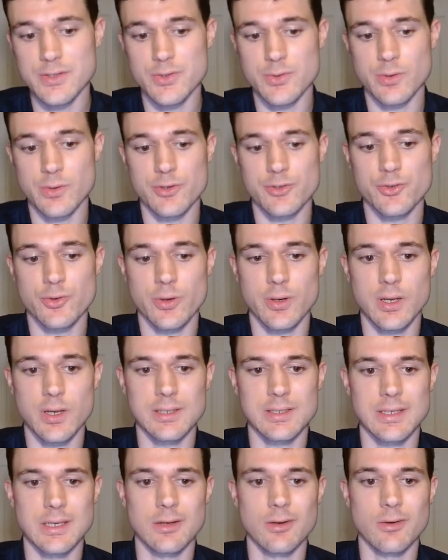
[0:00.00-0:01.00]
So our
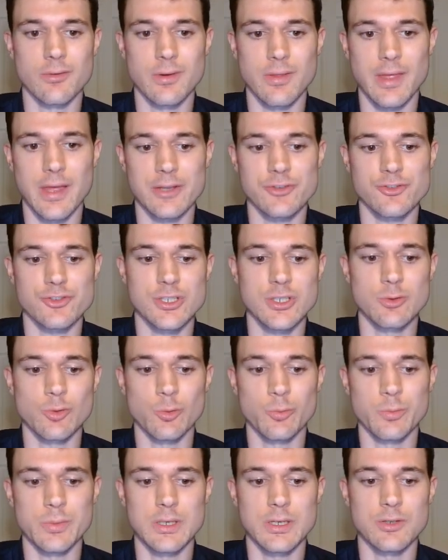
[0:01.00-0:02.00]
shortcut to get over to that sheet
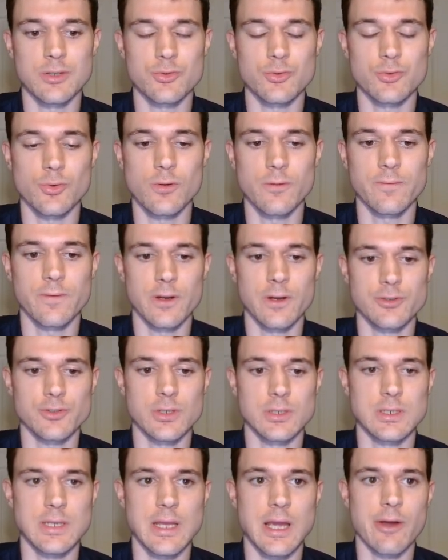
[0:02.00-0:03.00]
will be Control
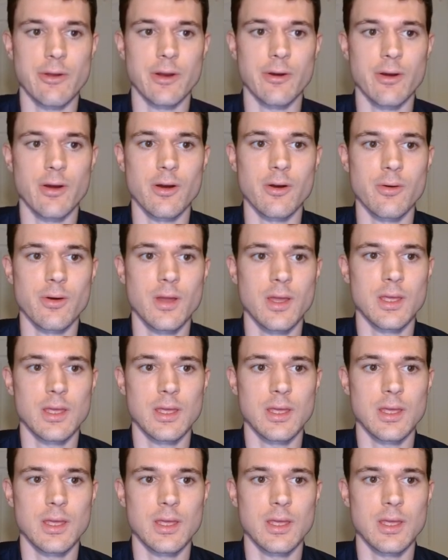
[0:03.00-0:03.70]
Function down arrow.